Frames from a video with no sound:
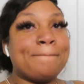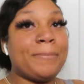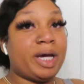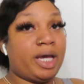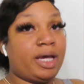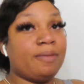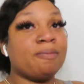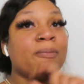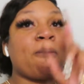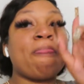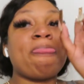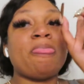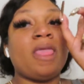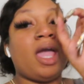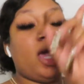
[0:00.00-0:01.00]
but it
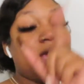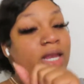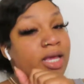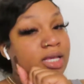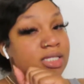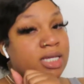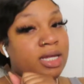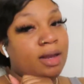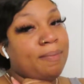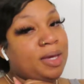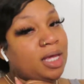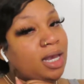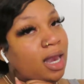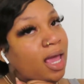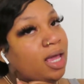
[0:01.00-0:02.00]
is gonna
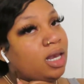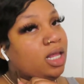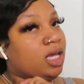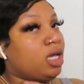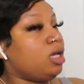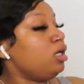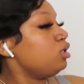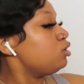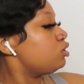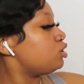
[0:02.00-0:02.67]
be lately.